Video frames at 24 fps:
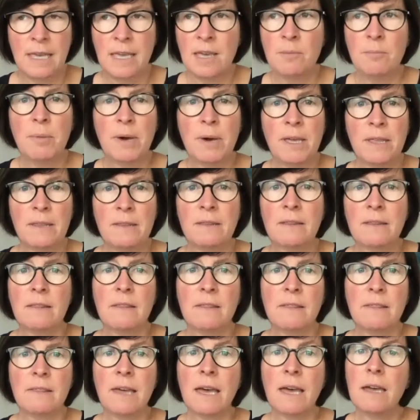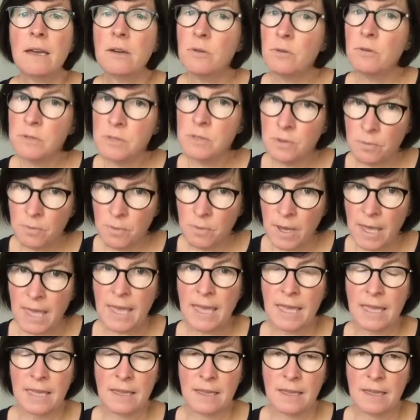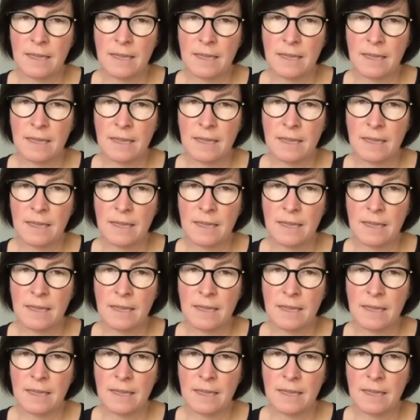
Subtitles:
But that goes away.